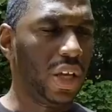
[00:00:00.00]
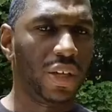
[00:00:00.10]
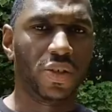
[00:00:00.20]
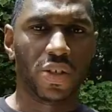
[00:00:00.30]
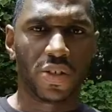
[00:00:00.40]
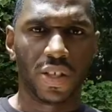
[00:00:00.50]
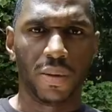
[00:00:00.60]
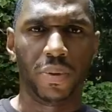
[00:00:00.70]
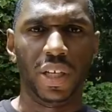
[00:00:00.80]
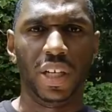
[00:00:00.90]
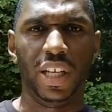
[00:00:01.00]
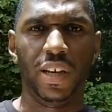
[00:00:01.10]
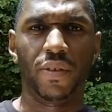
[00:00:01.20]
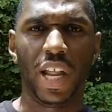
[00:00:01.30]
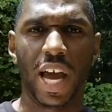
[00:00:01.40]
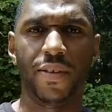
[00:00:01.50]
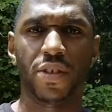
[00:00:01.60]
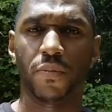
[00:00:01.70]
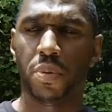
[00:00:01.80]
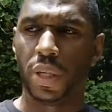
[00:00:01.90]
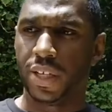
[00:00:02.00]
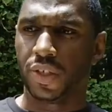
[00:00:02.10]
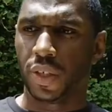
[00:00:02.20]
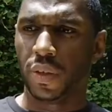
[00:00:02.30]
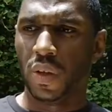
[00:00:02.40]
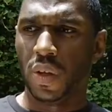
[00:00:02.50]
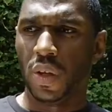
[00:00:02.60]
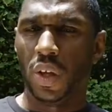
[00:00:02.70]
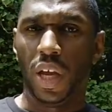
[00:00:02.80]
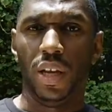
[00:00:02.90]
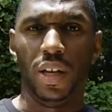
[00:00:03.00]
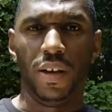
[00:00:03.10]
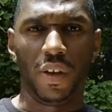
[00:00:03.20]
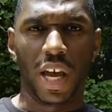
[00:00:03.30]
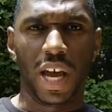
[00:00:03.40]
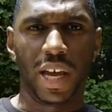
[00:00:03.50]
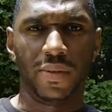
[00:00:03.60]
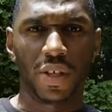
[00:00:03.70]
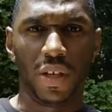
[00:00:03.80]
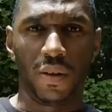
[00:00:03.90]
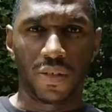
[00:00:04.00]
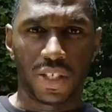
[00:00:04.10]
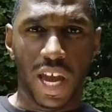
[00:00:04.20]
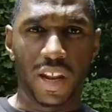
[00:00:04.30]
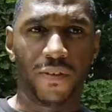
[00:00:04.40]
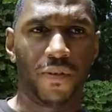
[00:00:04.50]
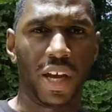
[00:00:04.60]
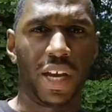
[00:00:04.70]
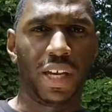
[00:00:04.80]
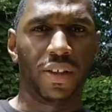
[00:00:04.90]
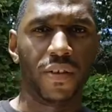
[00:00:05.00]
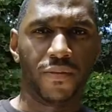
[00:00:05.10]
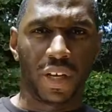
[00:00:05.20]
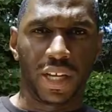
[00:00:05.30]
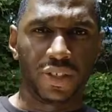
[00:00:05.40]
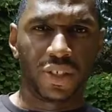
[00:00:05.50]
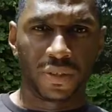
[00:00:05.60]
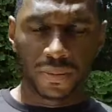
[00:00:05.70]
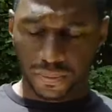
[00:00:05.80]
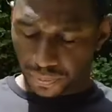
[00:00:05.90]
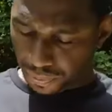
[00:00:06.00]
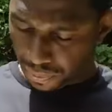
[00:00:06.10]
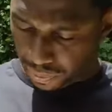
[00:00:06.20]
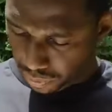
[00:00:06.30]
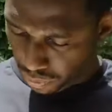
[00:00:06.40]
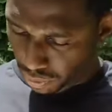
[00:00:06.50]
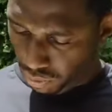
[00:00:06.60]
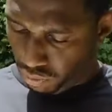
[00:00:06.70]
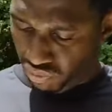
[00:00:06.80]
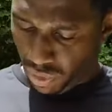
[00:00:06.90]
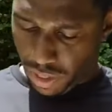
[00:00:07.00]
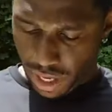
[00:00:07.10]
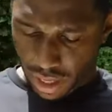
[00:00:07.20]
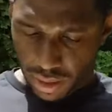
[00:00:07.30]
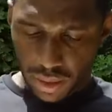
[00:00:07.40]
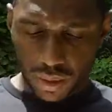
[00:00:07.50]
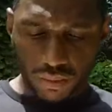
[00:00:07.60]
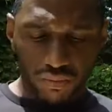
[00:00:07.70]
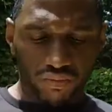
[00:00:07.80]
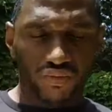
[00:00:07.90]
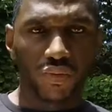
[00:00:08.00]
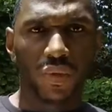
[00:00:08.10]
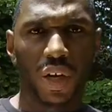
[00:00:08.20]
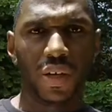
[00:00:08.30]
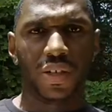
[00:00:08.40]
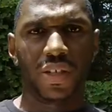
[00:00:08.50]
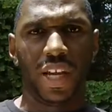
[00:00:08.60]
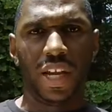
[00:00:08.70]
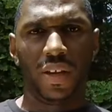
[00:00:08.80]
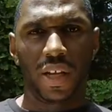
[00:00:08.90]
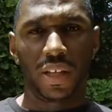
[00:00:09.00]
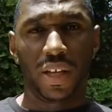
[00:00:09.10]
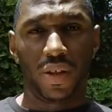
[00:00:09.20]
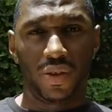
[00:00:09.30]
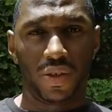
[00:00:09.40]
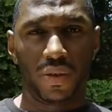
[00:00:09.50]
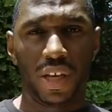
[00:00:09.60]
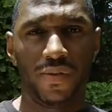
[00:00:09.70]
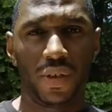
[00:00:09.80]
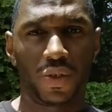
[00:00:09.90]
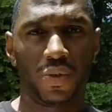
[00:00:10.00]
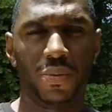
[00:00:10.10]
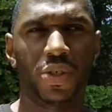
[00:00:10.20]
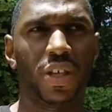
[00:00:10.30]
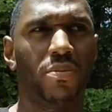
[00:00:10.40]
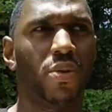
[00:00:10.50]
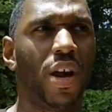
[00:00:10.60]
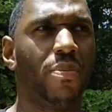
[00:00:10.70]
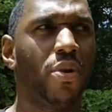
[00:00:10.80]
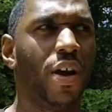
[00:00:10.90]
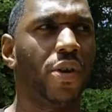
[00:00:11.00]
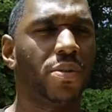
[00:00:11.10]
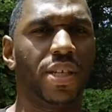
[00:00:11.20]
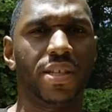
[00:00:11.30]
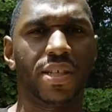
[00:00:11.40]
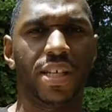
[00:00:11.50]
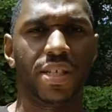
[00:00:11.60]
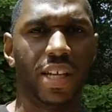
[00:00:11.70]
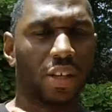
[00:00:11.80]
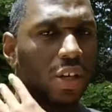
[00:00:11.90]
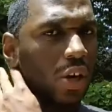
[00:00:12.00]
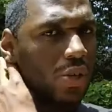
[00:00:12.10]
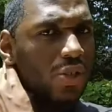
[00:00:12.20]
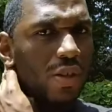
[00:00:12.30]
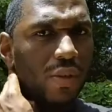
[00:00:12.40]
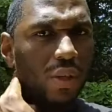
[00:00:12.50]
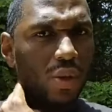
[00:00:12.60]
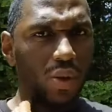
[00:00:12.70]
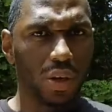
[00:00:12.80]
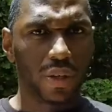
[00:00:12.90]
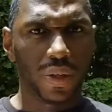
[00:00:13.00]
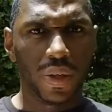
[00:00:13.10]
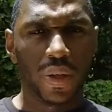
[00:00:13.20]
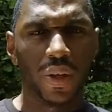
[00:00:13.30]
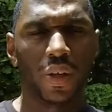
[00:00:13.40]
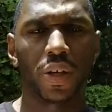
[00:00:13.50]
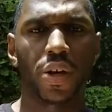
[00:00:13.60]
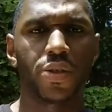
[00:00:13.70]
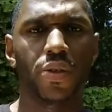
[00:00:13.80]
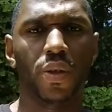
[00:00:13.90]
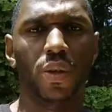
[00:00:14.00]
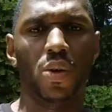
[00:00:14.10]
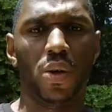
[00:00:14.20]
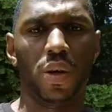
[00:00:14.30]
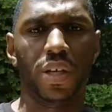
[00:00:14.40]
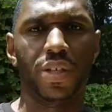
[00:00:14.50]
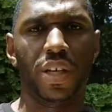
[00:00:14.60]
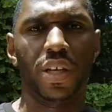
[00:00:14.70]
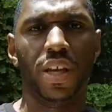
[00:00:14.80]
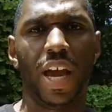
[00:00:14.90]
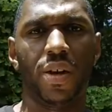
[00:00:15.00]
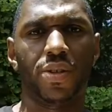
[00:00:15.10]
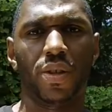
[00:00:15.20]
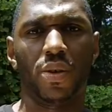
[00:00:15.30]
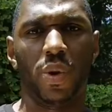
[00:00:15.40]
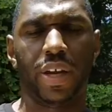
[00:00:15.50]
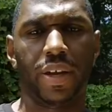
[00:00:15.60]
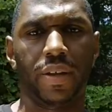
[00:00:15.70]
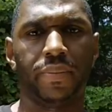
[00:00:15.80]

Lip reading: and just simply live lives of pleasure and live lives of satisfying their flesh, then understand, like, there's even a scripture in Proverbs that says that the curse of the Lord is in the house of the wicked.